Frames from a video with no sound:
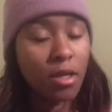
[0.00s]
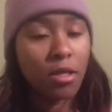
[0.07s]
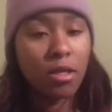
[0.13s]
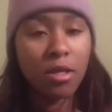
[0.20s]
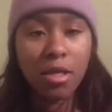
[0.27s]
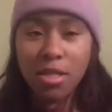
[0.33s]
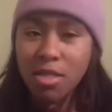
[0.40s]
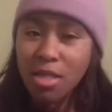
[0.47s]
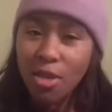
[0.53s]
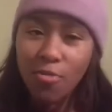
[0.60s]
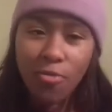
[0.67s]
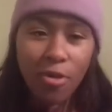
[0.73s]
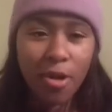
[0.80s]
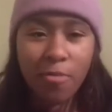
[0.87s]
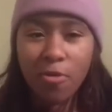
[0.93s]
You see
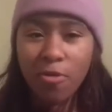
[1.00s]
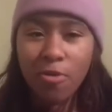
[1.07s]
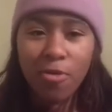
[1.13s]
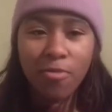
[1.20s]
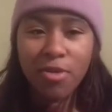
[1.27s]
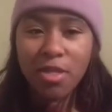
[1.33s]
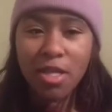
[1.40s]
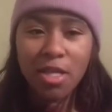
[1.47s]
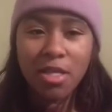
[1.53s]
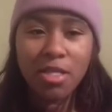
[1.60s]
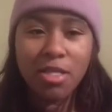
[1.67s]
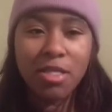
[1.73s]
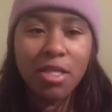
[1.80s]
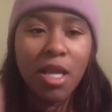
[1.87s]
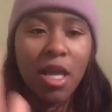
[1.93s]
where I'm going with
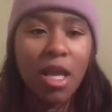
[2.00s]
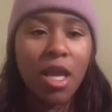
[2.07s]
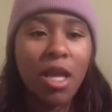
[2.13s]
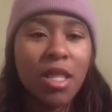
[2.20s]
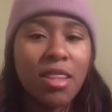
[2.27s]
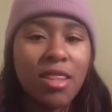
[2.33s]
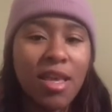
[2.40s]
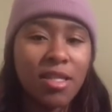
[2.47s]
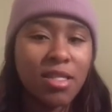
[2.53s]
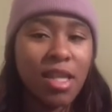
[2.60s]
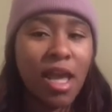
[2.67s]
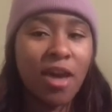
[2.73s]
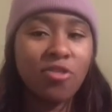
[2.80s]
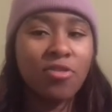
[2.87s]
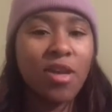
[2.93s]
this? That's
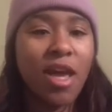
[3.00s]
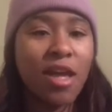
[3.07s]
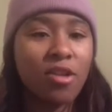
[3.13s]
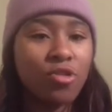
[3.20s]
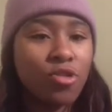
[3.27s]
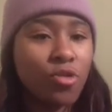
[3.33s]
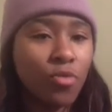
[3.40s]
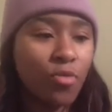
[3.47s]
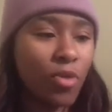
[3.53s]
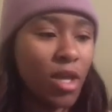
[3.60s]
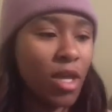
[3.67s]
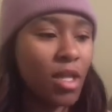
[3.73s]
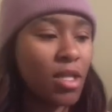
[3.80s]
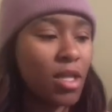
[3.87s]
how you gotta do it,